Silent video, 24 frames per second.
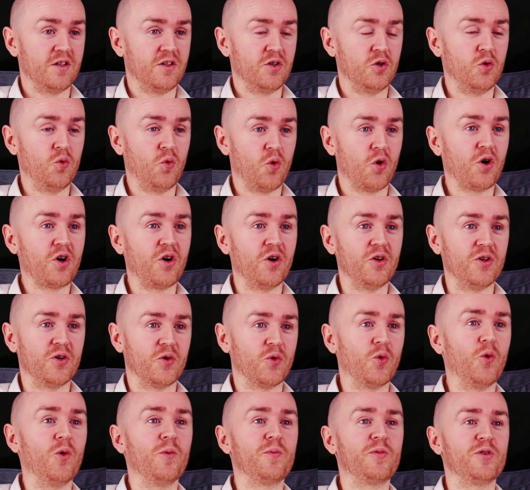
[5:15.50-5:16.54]
to work on
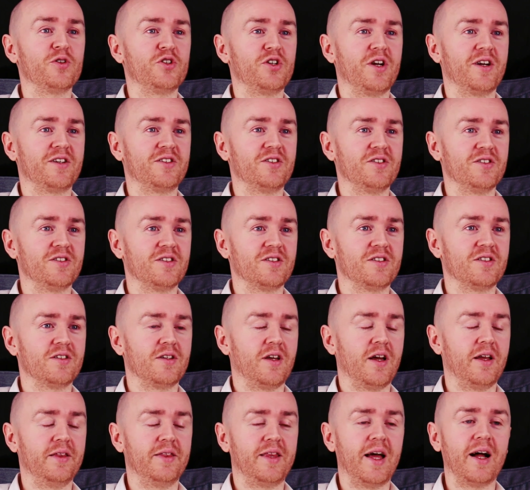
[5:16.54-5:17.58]
your own projections.
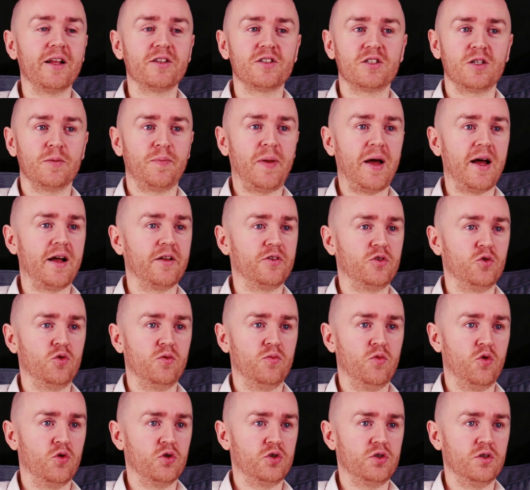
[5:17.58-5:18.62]
And that's the path to
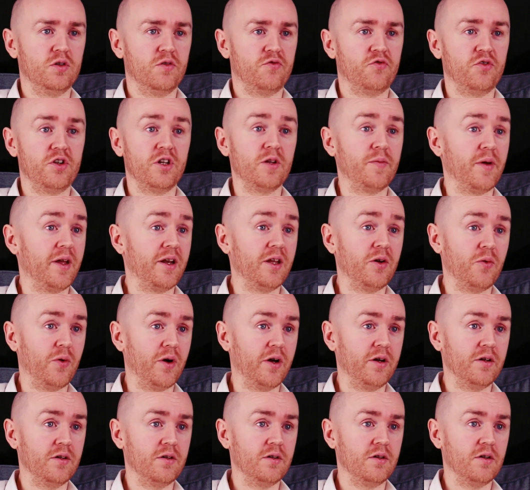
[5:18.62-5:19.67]
emotional freedom
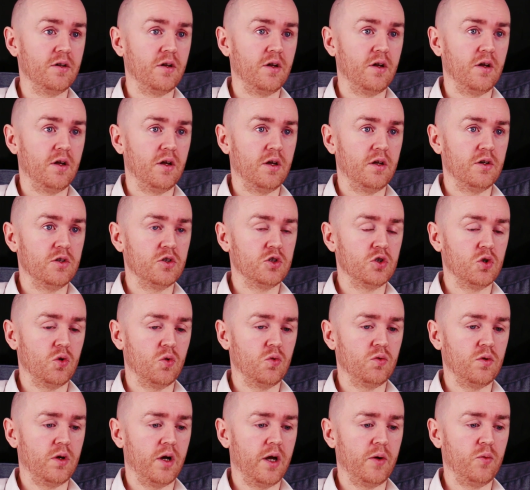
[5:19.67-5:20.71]
anyway.
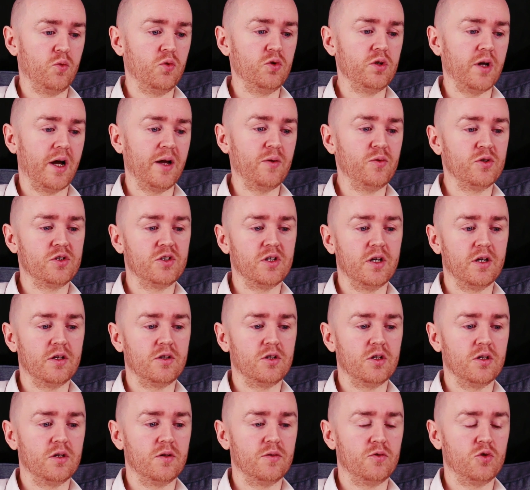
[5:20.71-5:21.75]
So I would say
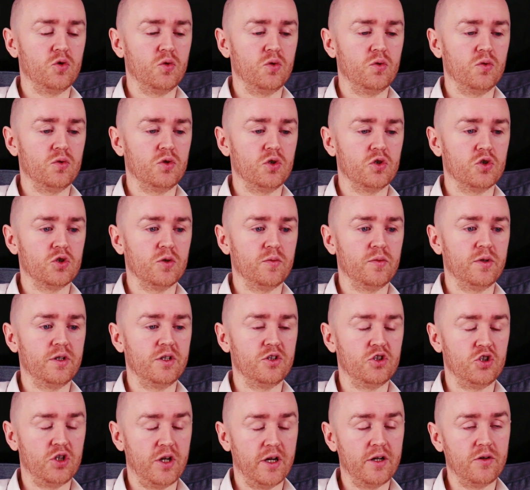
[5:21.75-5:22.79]
to someone
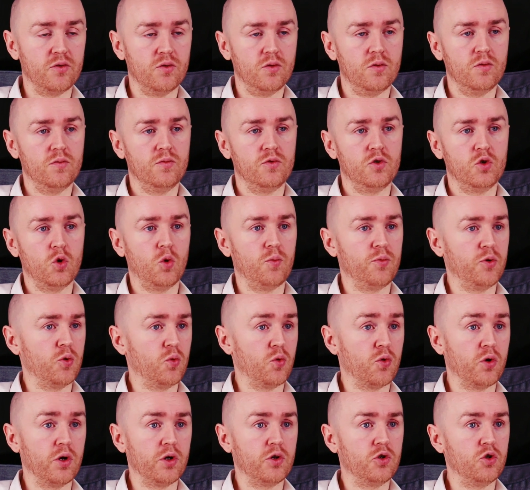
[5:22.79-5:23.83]
in general, don't be
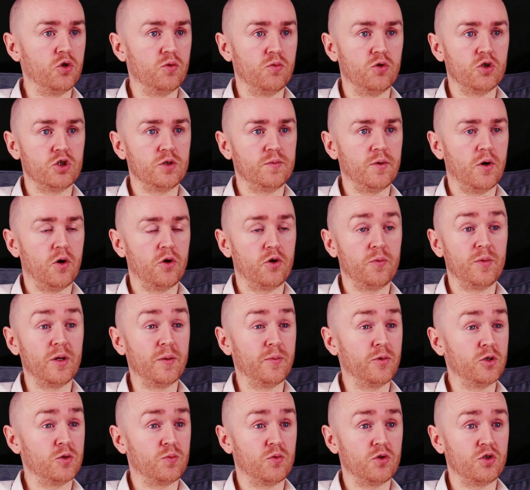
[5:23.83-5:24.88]
worried too much about other
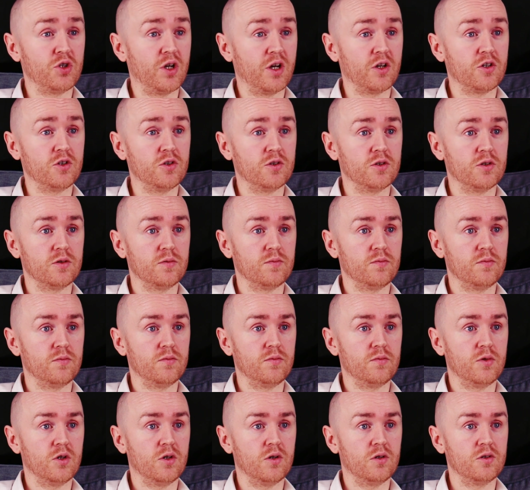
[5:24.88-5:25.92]
people's projections,
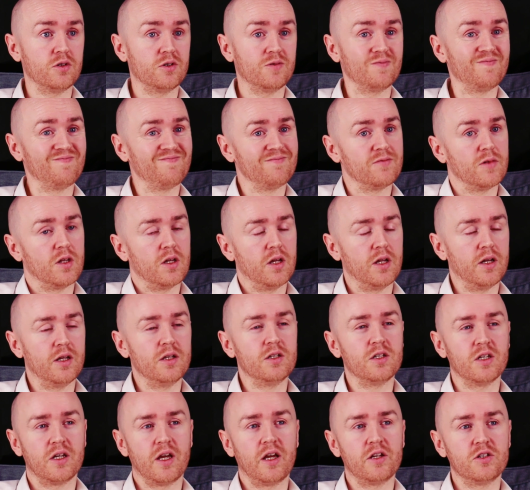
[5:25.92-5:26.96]
because it
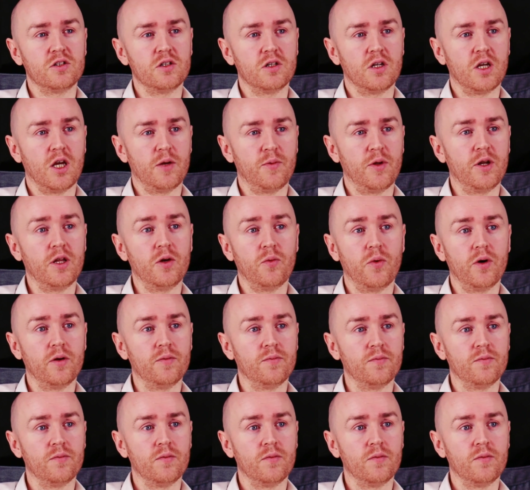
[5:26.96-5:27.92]
is a guessing game anyway.